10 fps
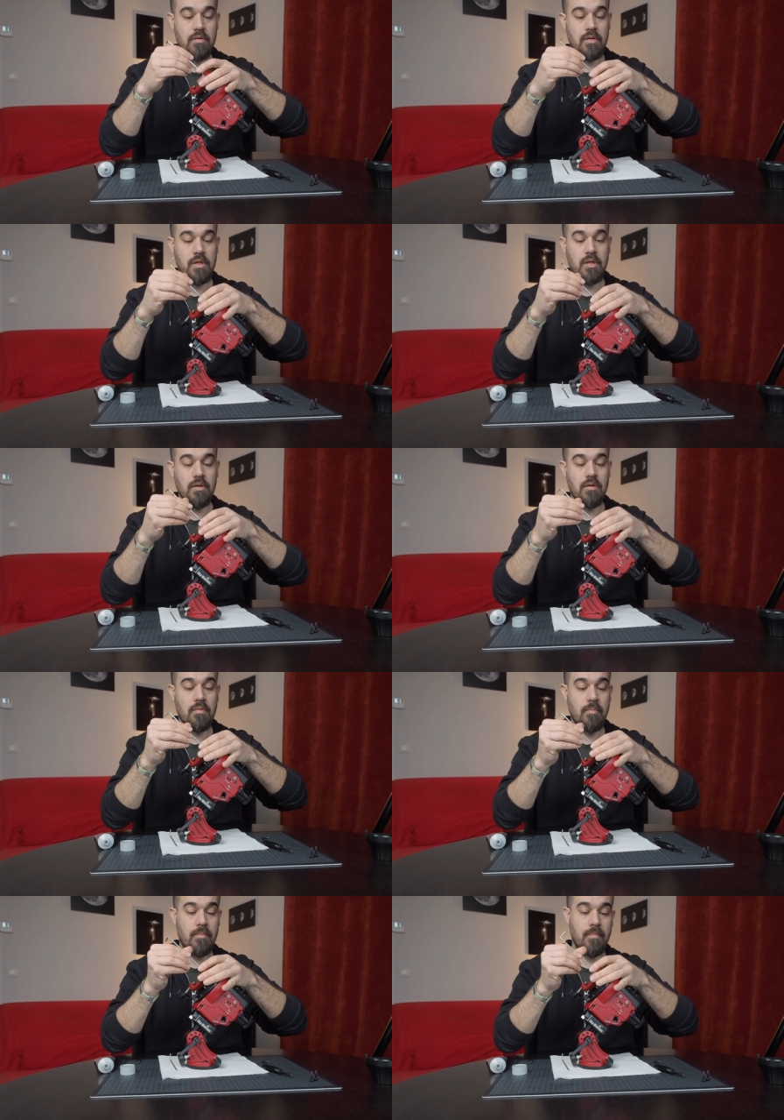the
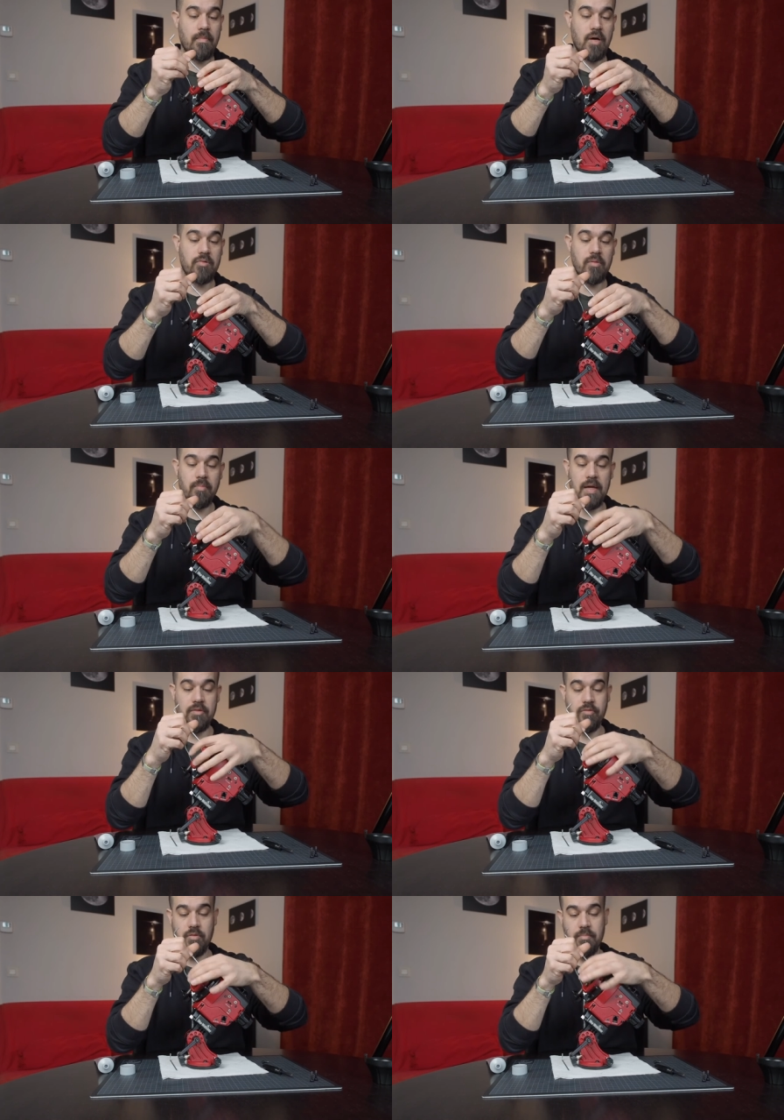mounting
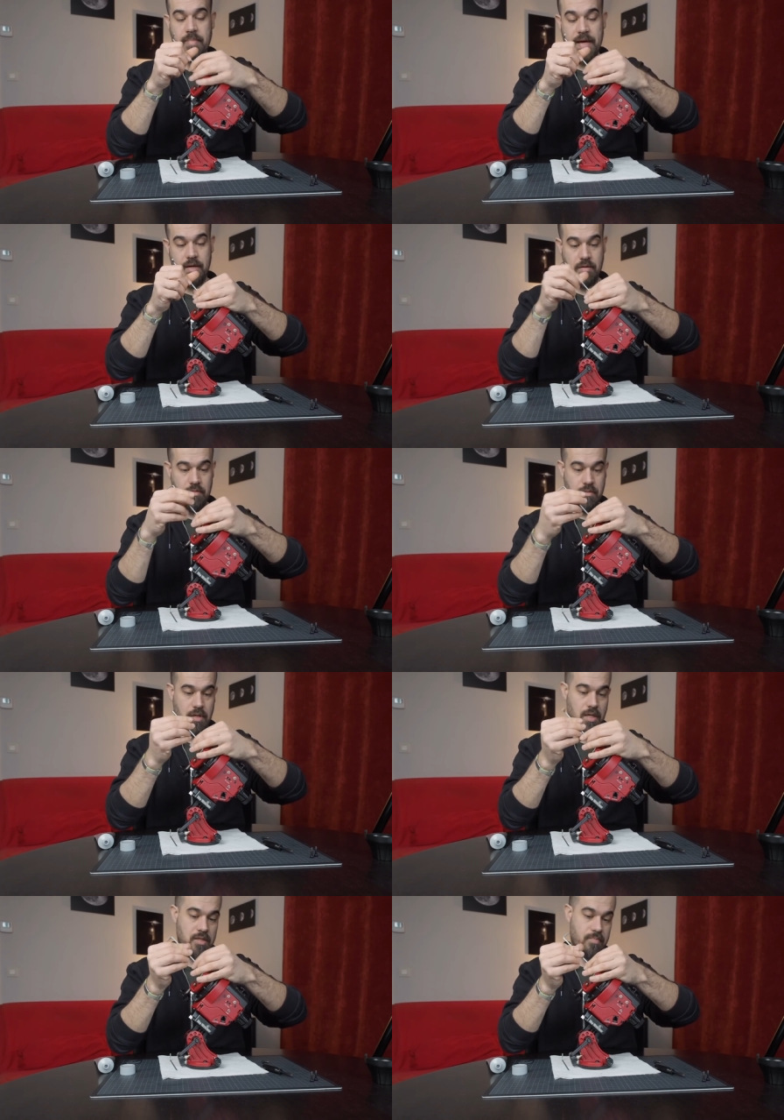platform back in
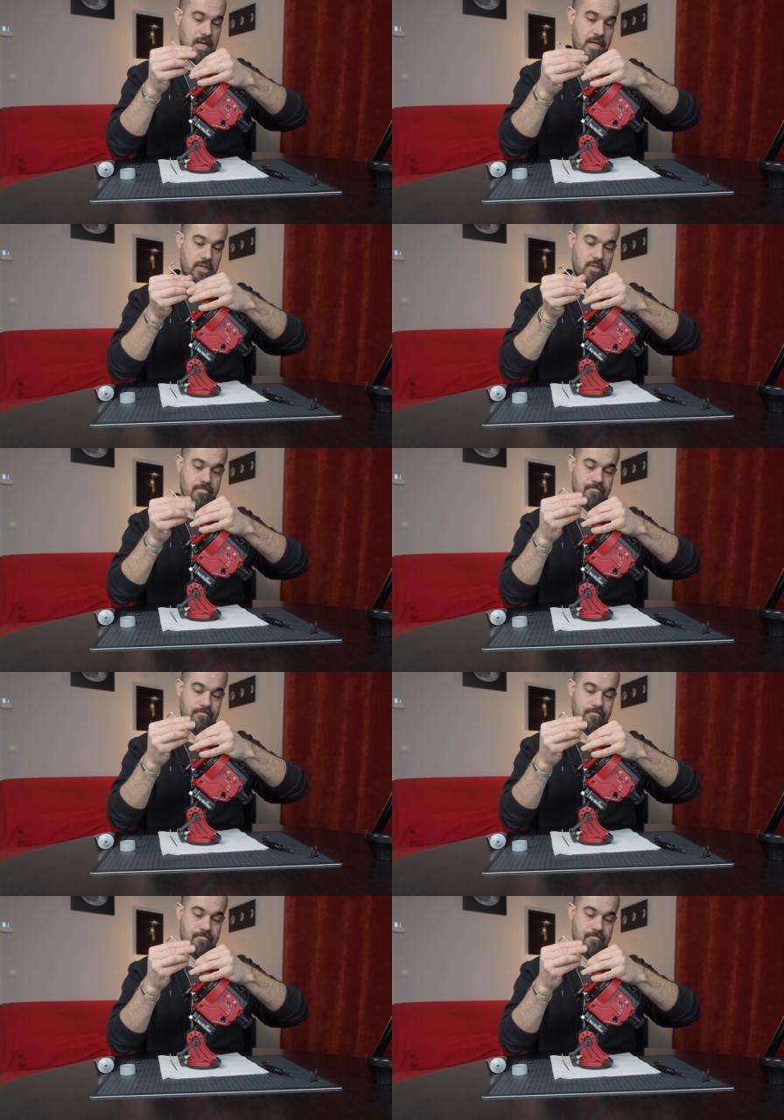its place